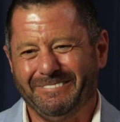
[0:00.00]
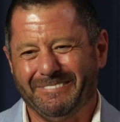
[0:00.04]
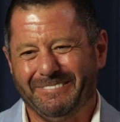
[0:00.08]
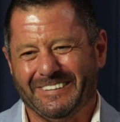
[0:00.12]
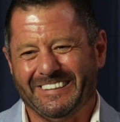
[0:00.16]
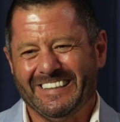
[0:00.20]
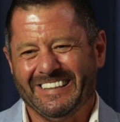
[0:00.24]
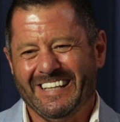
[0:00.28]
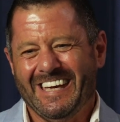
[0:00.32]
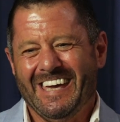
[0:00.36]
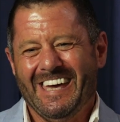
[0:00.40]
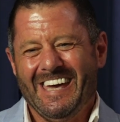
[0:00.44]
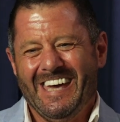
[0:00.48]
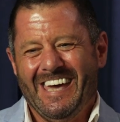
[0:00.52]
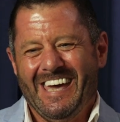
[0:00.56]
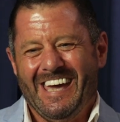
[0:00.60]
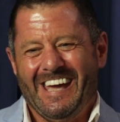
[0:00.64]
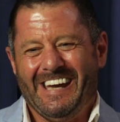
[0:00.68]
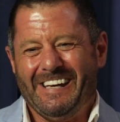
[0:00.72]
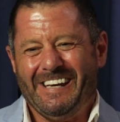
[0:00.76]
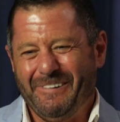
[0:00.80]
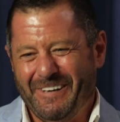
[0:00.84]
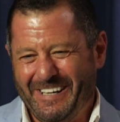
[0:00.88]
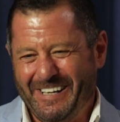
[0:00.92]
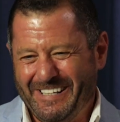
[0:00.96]
But
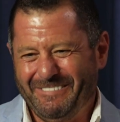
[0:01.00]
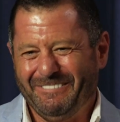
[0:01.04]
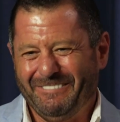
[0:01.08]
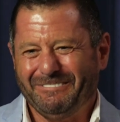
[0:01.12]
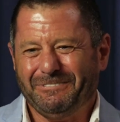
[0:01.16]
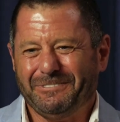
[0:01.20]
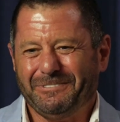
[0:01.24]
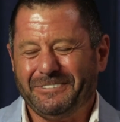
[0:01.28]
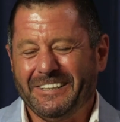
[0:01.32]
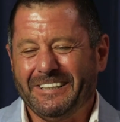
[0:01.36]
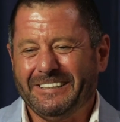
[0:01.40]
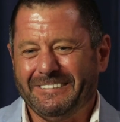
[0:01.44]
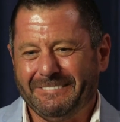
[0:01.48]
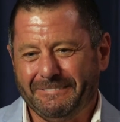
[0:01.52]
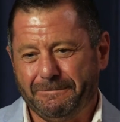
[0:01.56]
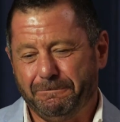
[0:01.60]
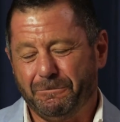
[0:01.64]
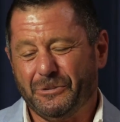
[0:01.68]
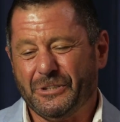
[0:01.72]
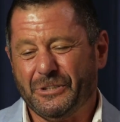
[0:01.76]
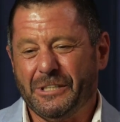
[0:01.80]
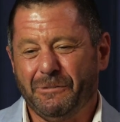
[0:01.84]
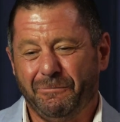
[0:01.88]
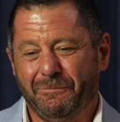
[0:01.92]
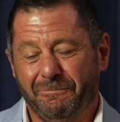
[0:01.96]
anyway,
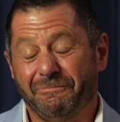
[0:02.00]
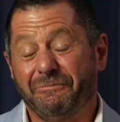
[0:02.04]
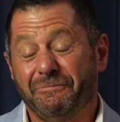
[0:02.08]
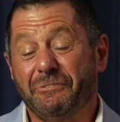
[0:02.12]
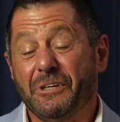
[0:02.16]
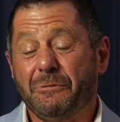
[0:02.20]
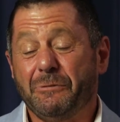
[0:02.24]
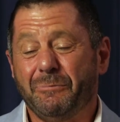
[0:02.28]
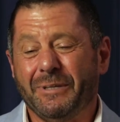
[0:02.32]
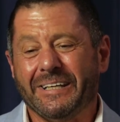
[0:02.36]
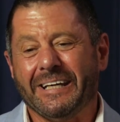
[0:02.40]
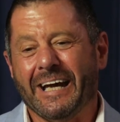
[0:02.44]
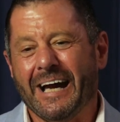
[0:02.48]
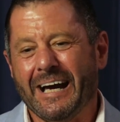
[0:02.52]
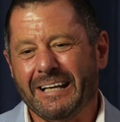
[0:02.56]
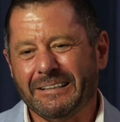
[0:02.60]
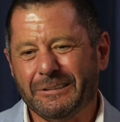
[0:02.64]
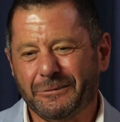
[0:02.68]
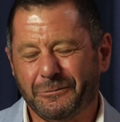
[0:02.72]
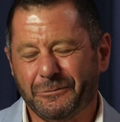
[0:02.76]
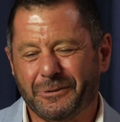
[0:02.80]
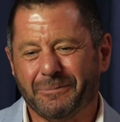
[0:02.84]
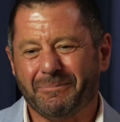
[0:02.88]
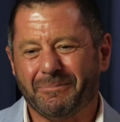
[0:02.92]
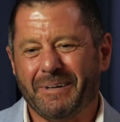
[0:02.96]
Phoebe
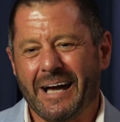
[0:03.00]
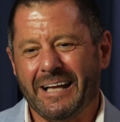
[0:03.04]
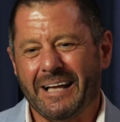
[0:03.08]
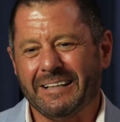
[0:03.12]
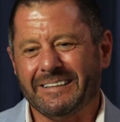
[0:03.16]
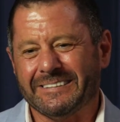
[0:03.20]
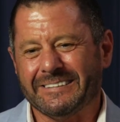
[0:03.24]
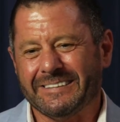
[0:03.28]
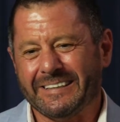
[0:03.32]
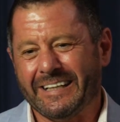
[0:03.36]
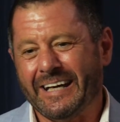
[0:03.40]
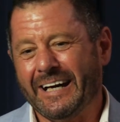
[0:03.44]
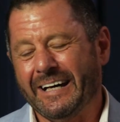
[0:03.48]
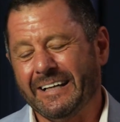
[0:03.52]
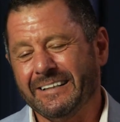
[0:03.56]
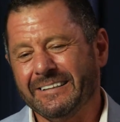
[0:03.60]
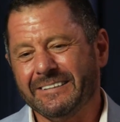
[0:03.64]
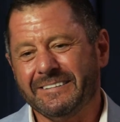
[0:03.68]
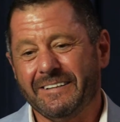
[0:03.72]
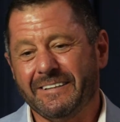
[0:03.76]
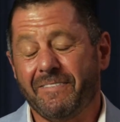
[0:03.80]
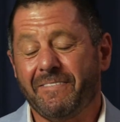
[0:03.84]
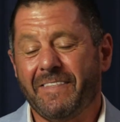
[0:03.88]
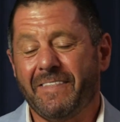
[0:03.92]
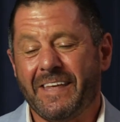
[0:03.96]
Garland from Garland
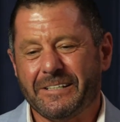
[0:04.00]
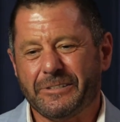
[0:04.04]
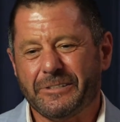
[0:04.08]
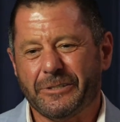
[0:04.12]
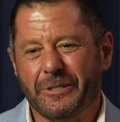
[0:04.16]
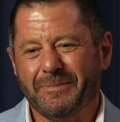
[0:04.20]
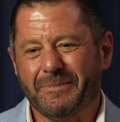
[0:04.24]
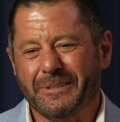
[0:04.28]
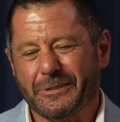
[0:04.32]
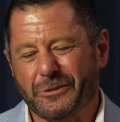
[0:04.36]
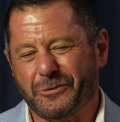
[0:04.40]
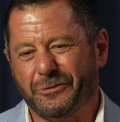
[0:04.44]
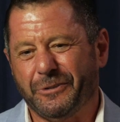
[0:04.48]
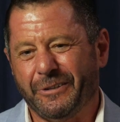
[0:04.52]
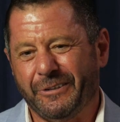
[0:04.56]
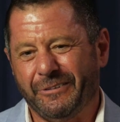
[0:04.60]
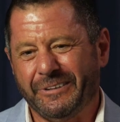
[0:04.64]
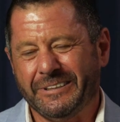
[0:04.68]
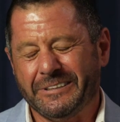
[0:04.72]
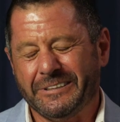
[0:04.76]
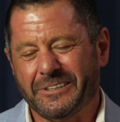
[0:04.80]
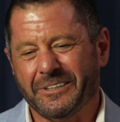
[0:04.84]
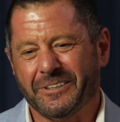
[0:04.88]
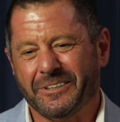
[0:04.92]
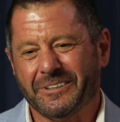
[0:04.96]
Garland, thanks so much for your
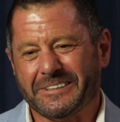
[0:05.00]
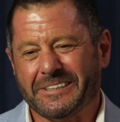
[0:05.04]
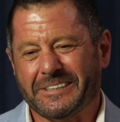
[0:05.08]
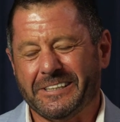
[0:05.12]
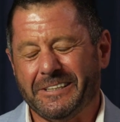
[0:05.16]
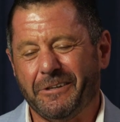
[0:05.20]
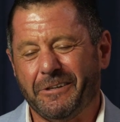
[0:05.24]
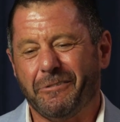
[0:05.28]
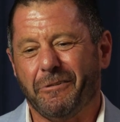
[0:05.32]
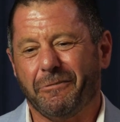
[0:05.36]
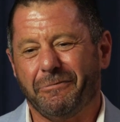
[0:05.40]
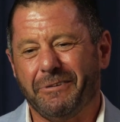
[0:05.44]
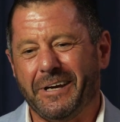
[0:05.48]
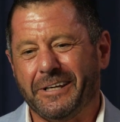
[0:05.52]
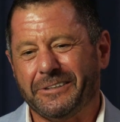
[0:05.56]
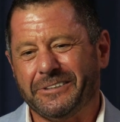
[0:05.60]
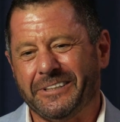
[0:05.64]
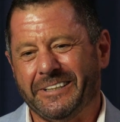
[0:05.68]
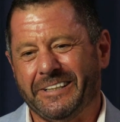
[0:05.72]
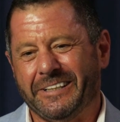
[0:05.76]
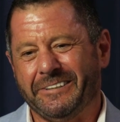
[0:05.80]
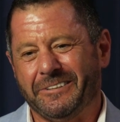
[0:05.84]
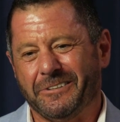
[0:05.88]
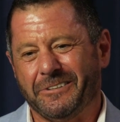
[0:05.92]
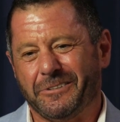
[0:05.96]
insights into the fashion
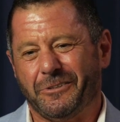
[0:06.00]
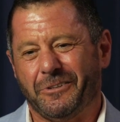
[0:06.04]
industry